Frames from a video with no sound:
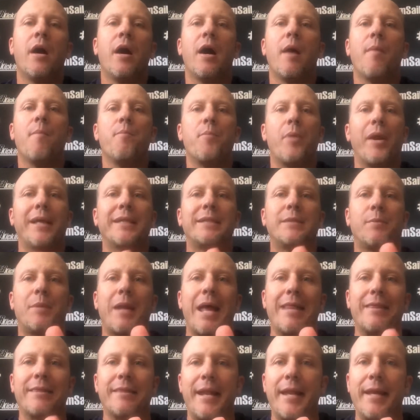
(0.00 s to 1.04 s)
Bring someone
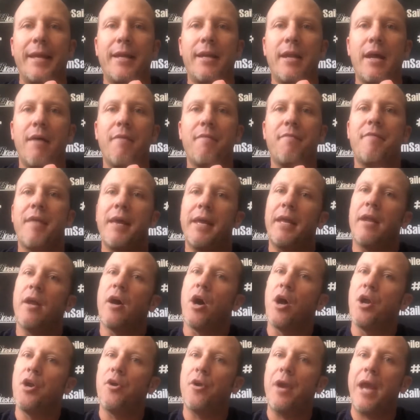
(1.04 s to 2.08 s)
athletic enough that can
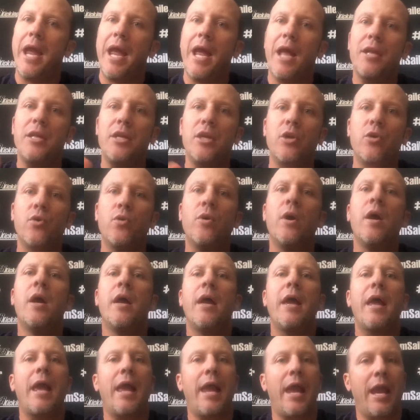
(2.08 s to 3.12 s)
underhand you
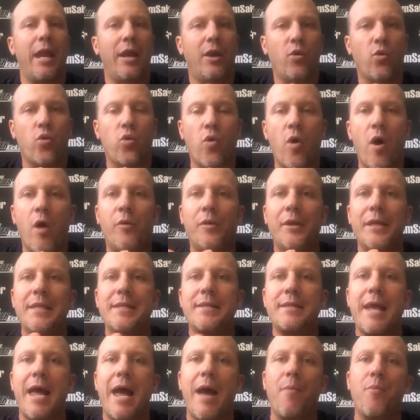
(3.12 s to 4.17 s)
a quality
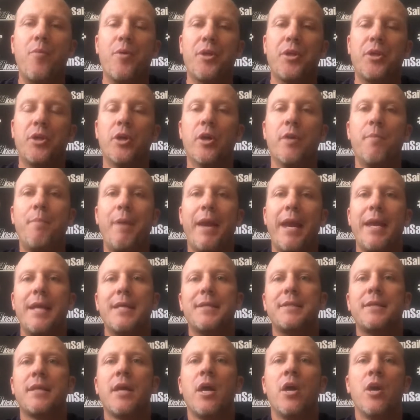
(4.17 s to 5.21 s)
snap with good
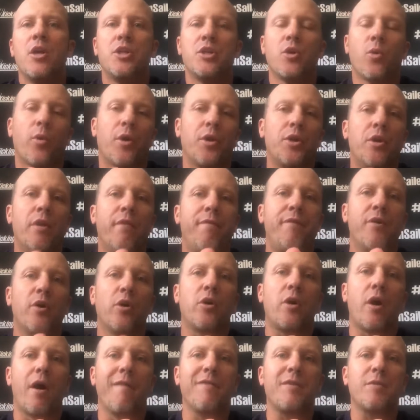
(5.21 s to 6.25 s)
pace to where you feel
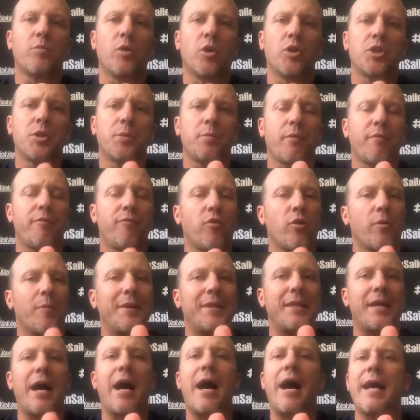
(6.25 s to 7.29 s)
comfortable to perform
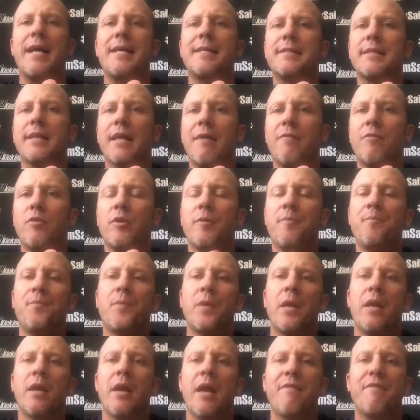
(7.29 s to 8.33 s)
at the highest level.
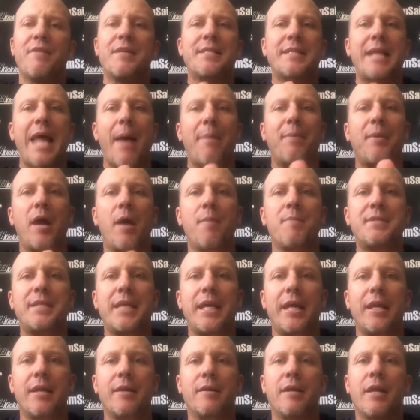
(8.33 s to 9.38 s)
If a snap comes in